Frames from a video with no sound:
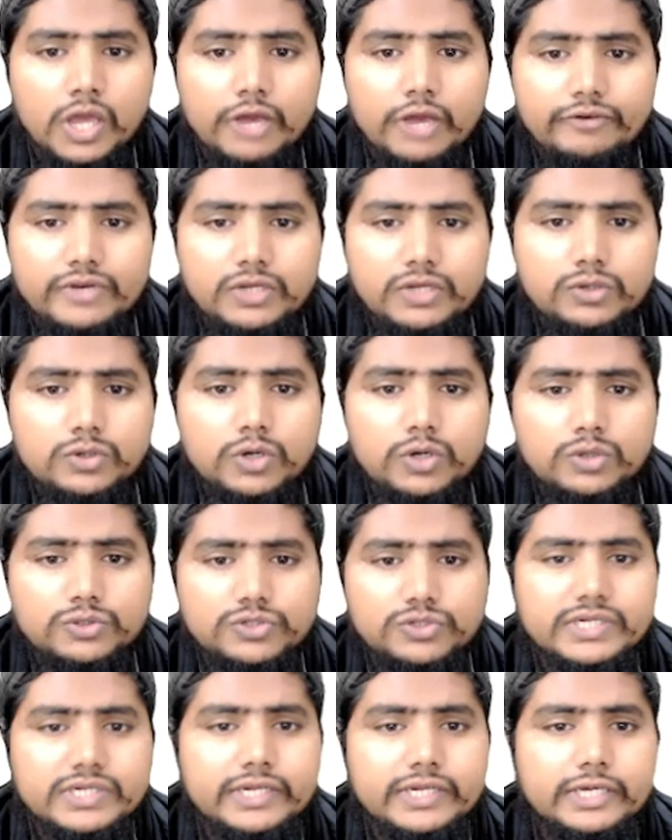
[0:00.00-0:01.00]
When you go to
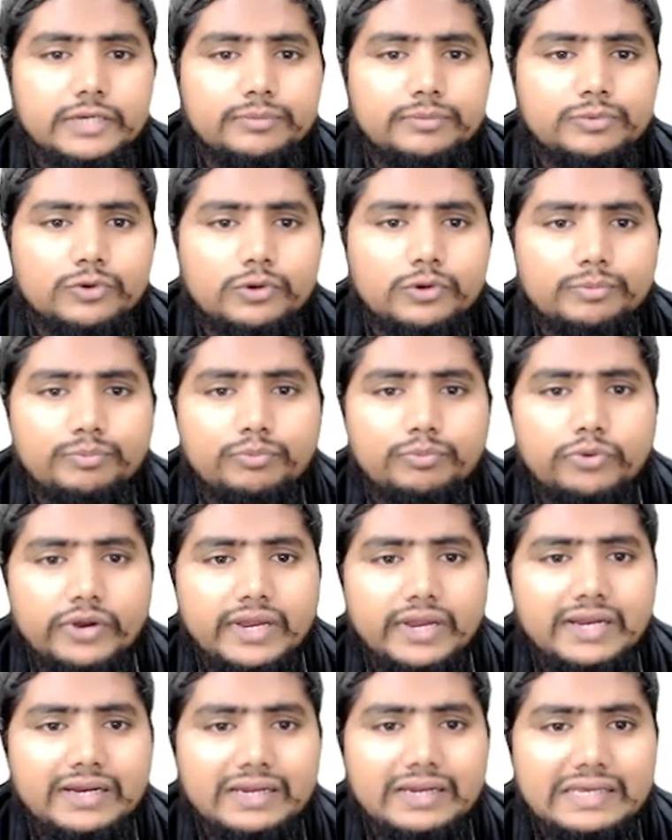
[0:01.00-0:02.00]
sleep, your
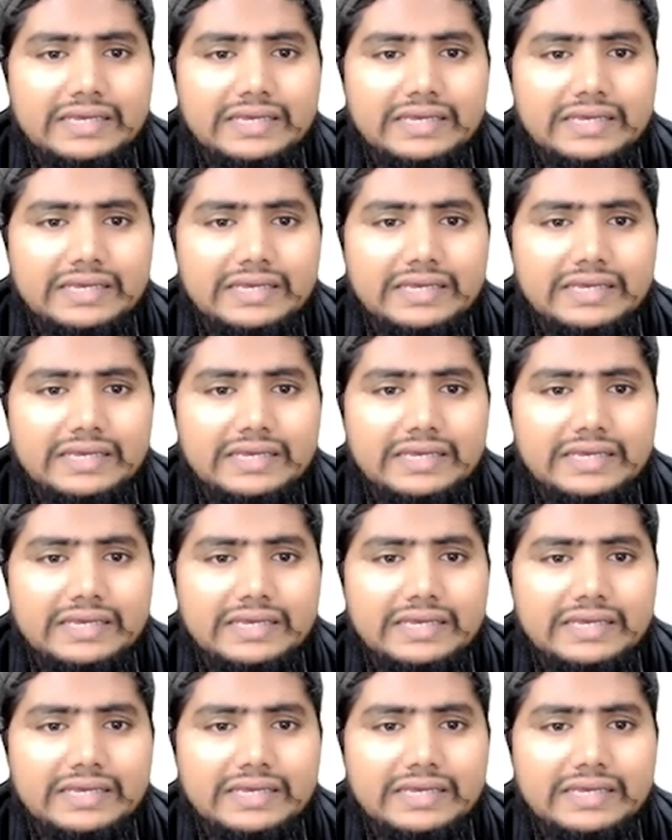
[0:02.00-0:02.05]
brain